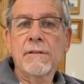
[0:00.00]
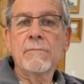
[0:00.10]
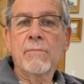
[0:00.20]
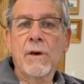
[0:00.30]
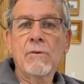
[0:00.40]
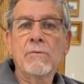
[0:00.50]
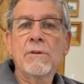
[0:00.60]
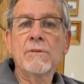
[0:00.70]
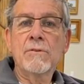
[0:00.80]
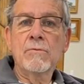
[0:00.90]
them know
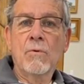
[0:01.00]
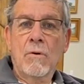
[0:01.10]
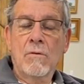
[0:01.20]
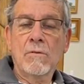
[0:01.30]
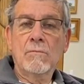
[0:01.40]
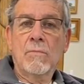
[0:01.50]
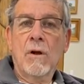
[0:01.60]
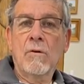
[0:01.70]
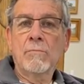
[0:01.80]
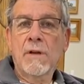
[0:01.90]
that you want
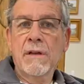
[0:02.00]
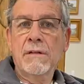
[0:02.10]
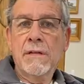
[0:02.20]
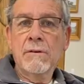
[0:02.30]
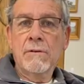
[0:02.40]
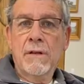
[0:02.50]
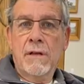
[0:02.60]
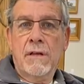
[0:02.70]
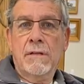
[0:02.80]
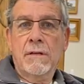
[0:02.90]
broadband
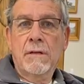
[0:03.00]
internet.